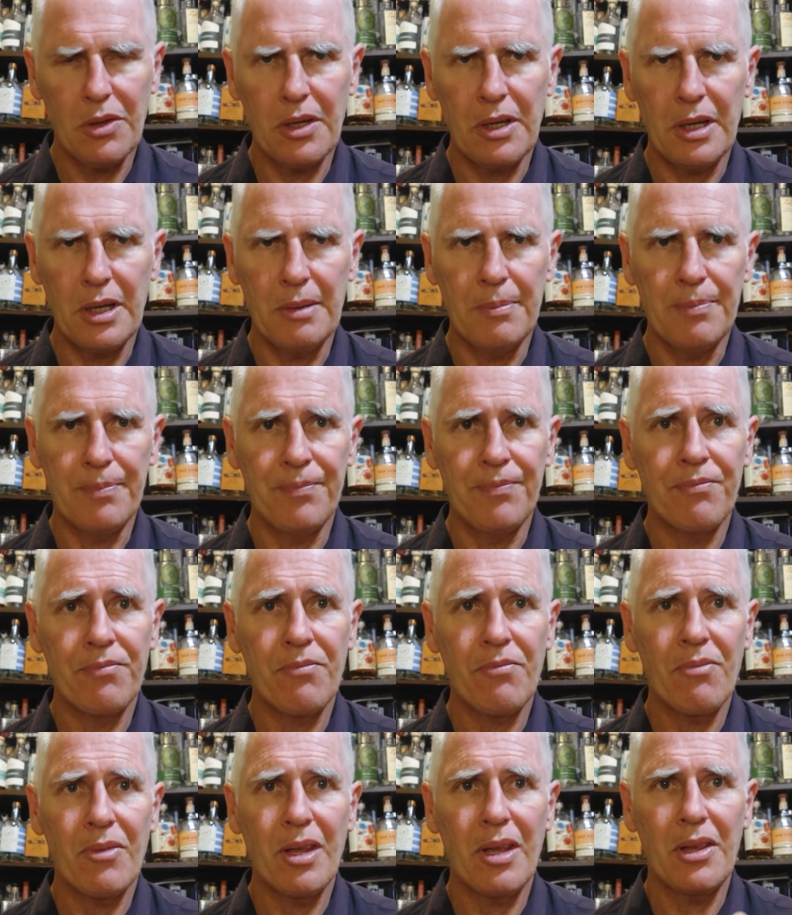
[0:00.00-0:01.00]
Um,
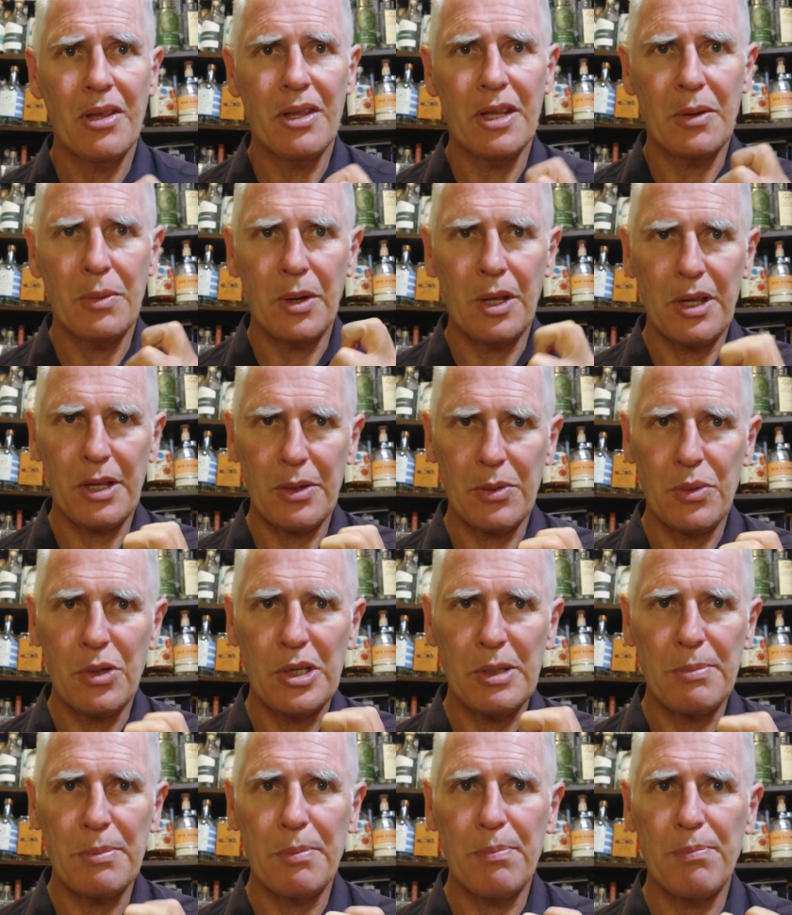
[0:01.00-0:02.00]
they're rather
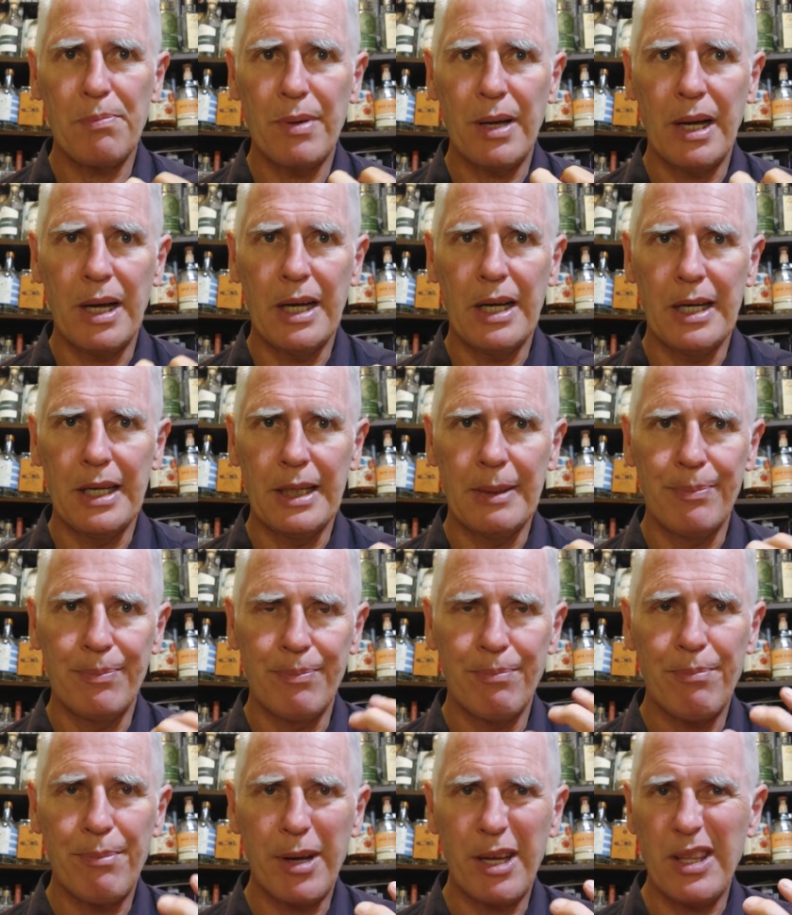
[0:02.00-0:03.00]
crisp. Uh,
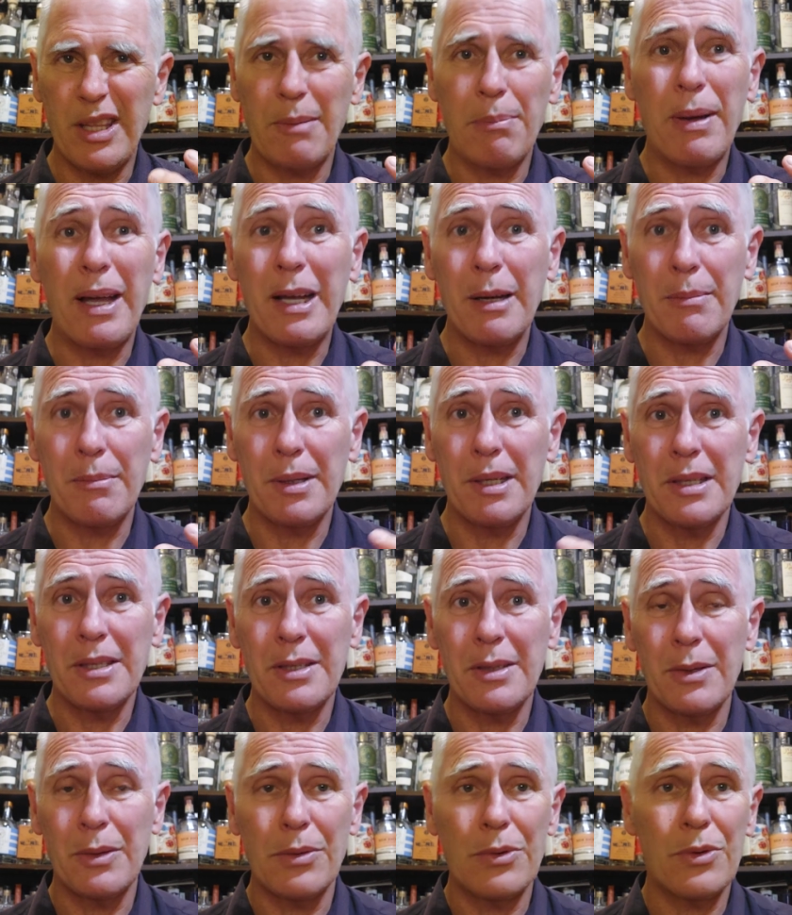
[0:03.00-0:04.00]
I think Peckham pears
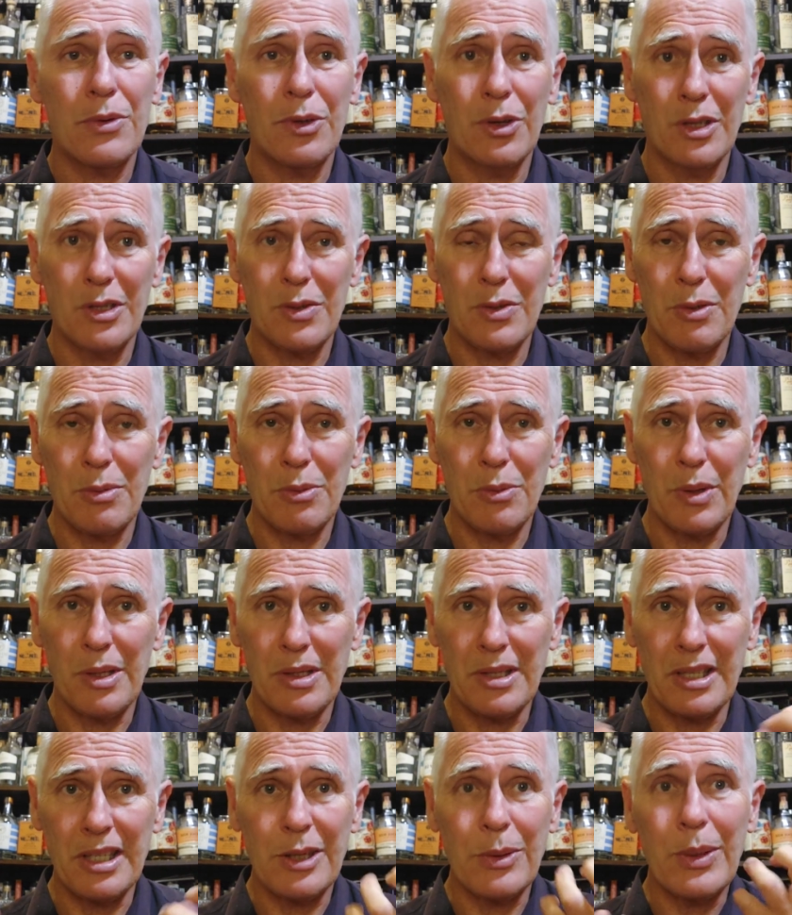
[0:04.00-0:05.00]
are the nice crisp
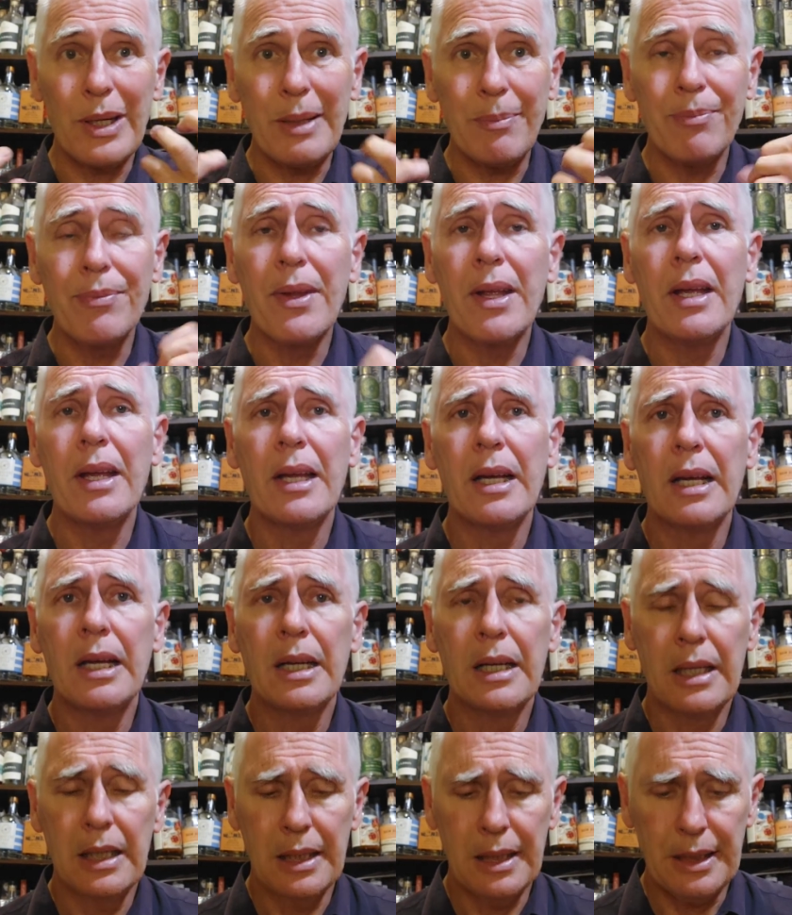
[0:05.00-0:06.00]
ones that you eat.
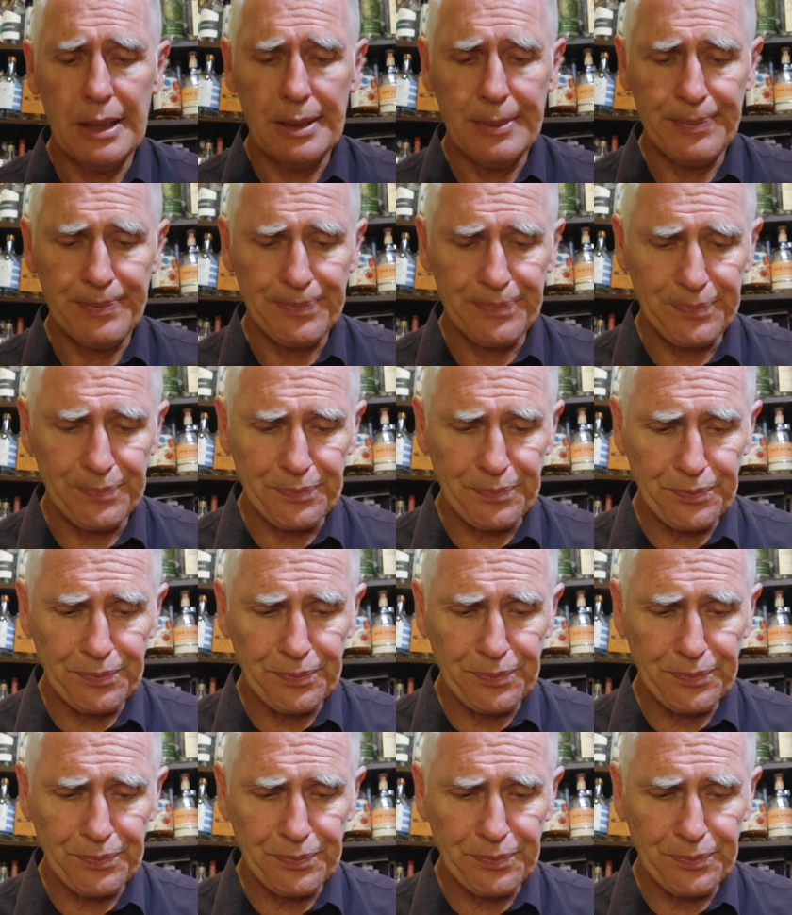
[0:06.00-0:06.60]
Um,